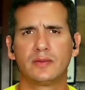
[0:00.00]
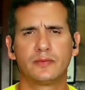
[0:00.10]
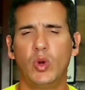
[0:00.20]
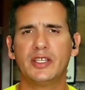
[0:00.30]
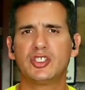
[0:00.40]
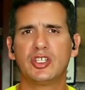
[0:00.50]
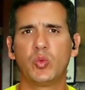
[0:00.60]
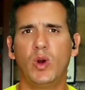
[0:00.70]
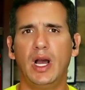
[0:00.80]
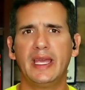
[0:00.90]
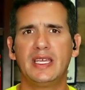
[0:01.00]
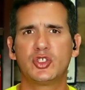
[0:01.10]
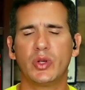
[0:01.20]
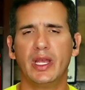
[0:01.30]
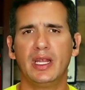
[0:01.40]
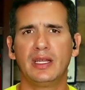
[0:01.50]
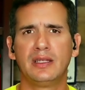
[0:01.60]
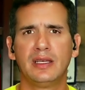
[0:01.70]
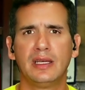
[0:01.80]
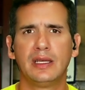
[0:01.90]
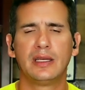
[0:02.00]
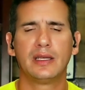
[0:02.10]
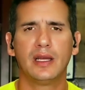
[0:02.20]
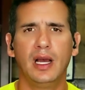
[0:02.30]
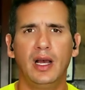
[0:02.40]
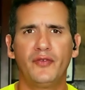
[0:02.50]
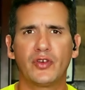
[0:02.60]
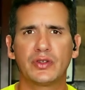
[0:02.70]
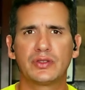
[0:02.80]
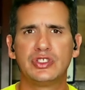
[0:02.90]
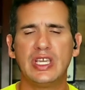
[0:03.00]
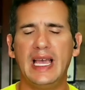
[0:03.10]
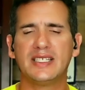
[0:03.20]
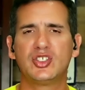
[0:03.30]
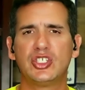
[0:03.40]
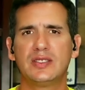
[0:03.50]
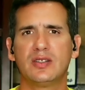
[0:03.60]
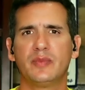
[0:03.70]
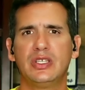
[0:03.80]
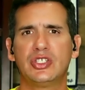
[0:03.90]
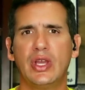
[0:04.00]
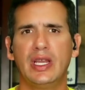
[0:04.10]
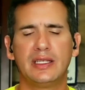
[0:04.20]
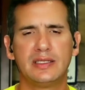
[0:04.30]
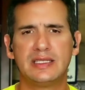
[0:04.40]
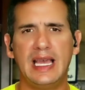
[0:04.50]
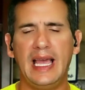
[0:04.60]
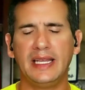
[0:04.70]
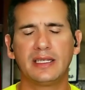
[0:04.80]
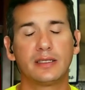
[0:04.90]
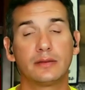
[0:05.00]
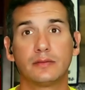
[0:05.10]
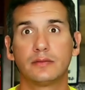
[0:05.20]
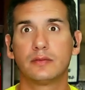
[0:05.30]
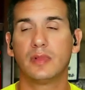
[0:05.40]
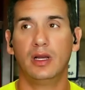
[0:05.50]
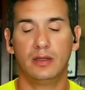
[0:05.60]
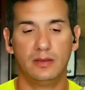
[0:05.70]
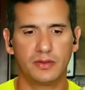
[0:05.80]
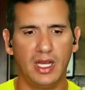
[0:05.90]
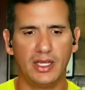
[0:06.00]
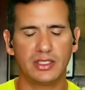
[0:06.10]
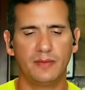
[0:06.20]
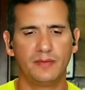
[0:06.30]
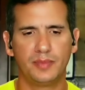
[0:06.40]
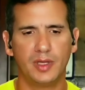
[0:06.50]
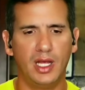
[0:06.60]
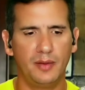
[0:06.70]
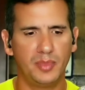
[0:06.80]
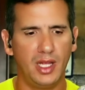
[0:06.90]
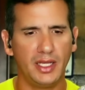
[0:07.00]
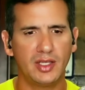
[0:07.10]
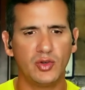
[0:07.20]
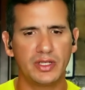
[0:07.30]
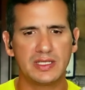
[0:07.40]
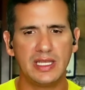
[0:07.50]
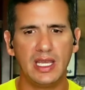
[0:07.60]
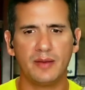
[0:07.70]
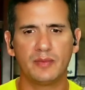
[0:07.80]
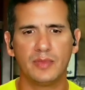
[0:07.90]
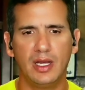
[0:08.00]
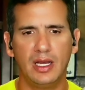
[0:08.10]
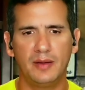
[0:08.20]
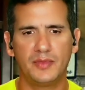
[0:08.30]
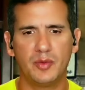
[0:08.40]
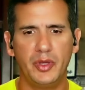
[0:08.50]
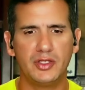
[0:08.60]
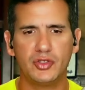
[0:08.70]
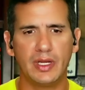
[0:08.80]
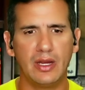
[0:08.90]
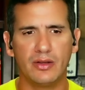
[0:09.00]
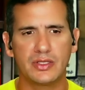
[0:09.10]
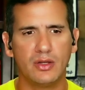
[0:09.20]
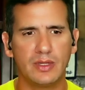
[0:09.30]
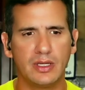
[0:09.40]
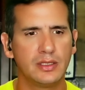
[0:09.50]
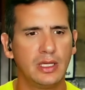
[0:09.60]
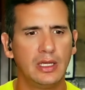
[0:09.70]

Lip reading: questioned why he traded for Jazz Chisholm. He traded Zach. I'm blocking on his name. The pitcher in Arizona.